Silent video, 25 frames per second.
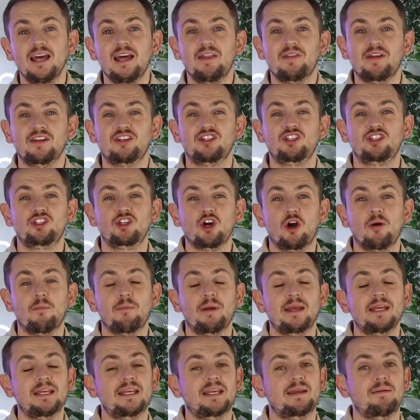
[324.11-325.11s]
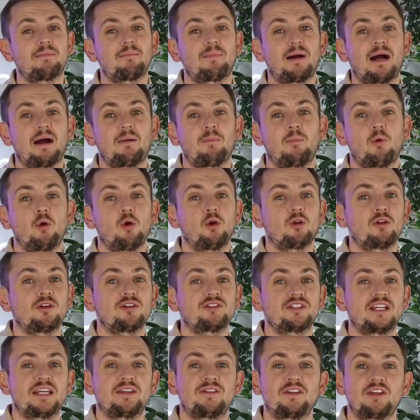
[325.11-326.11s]
They stopped making back
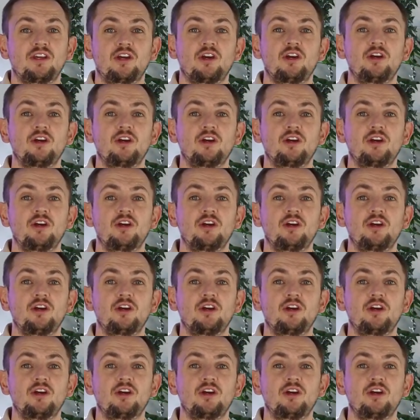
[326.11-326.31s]
boilers in the